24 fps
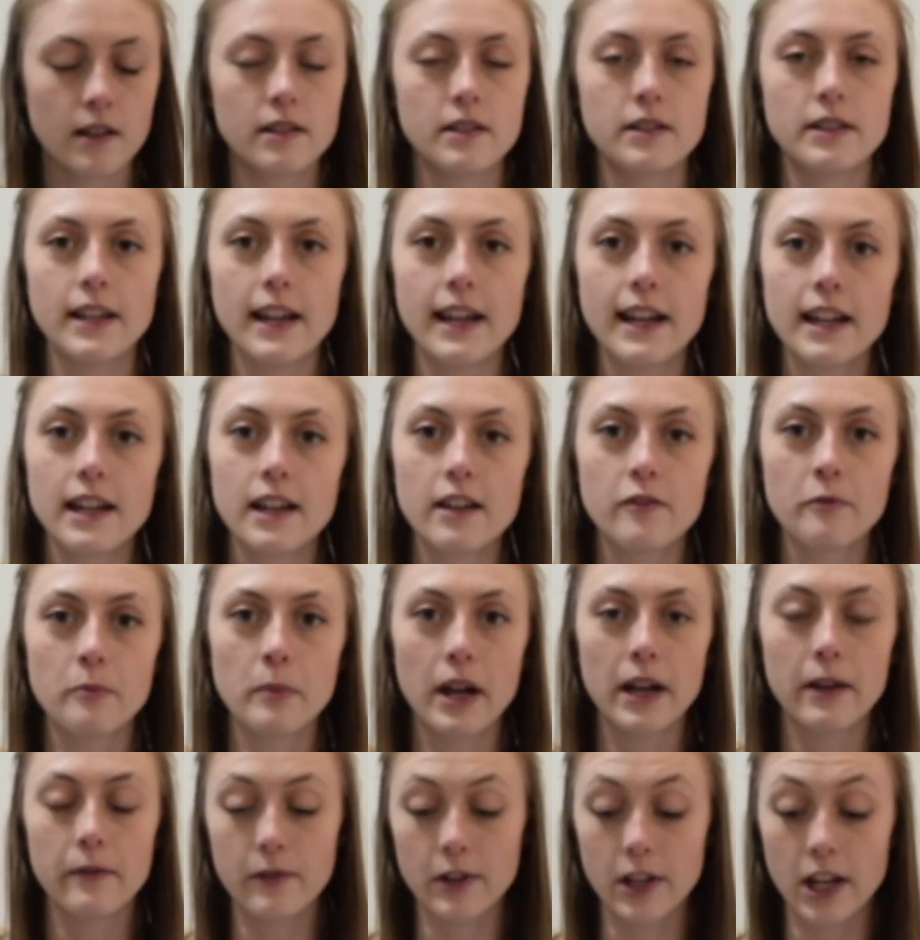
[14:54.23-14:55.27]
Dave,
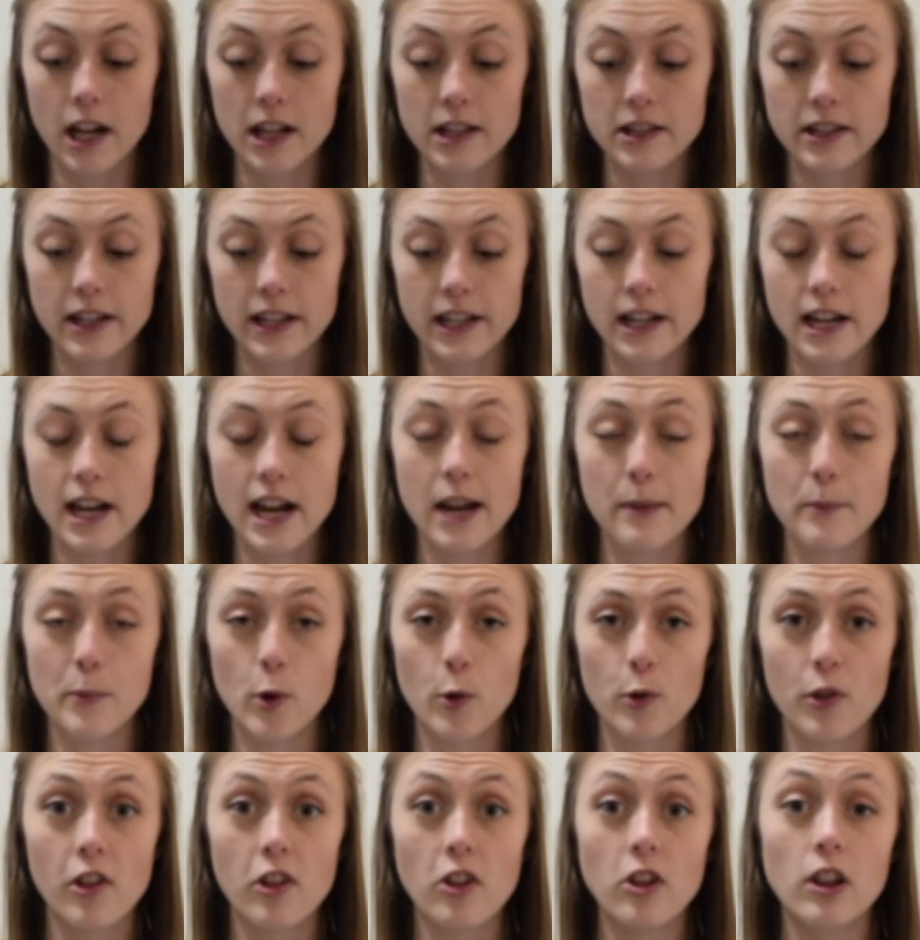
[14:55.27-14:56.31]
my fiance, and I
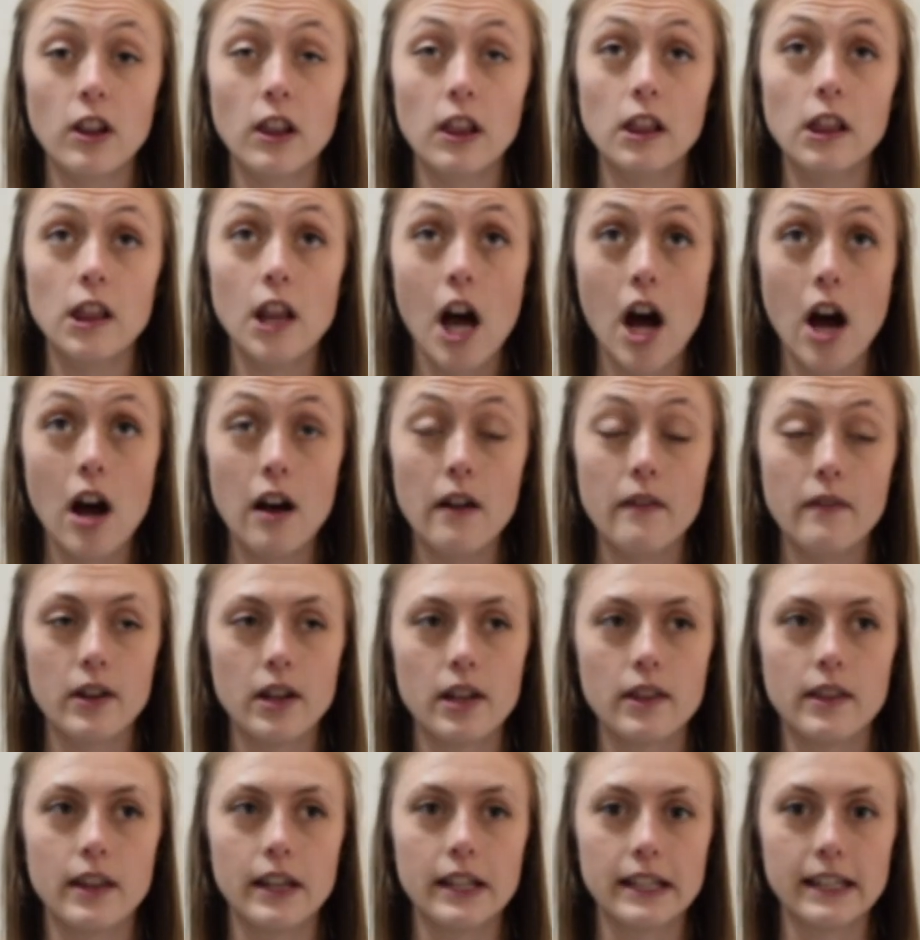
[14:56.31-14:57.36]
both love
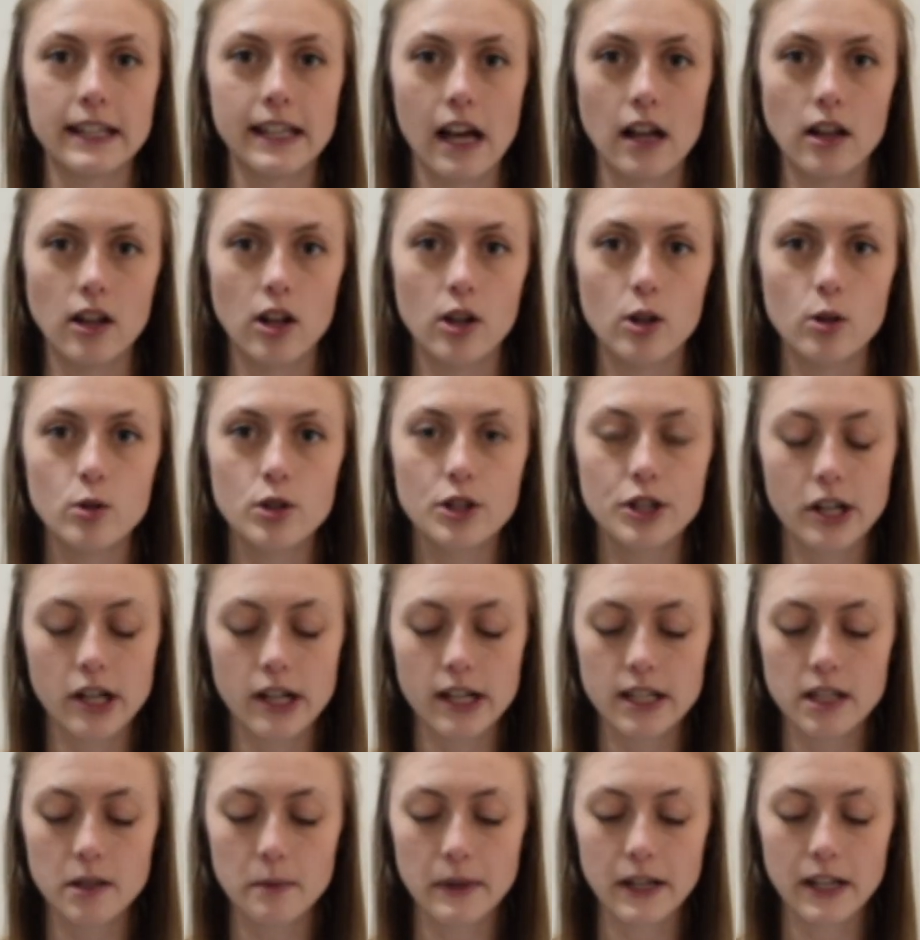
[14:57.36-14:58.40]
the yellow
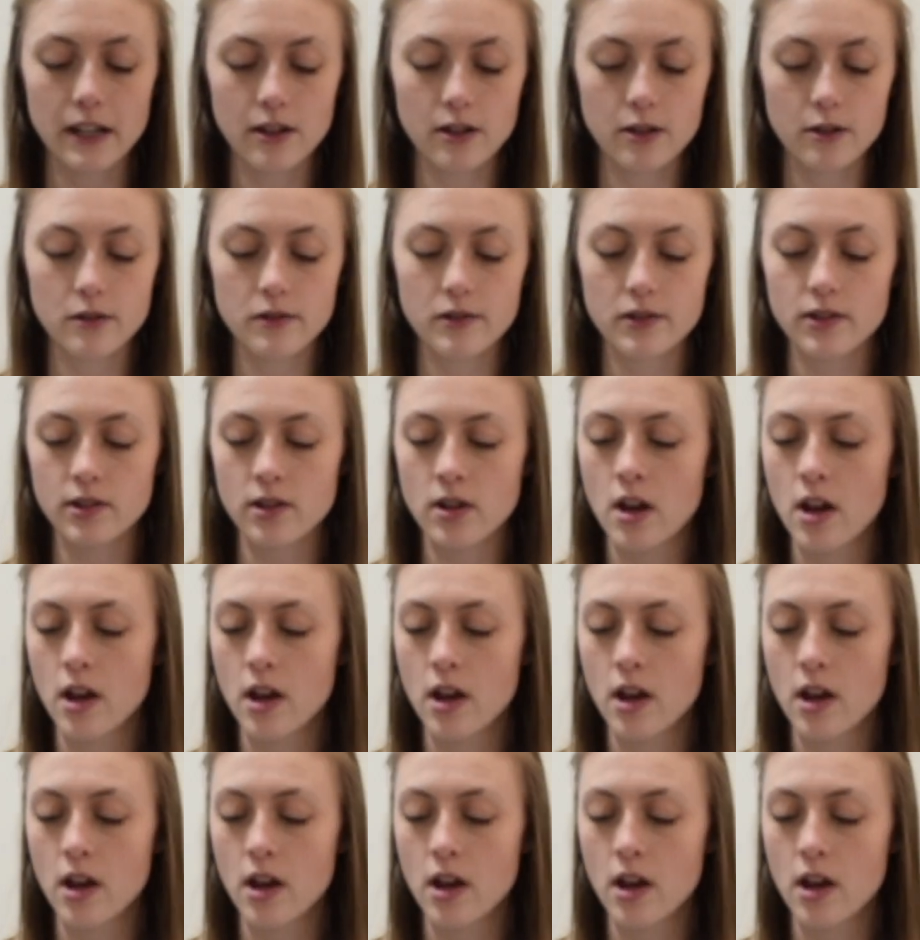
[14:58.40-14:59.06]
cherry tomatoes.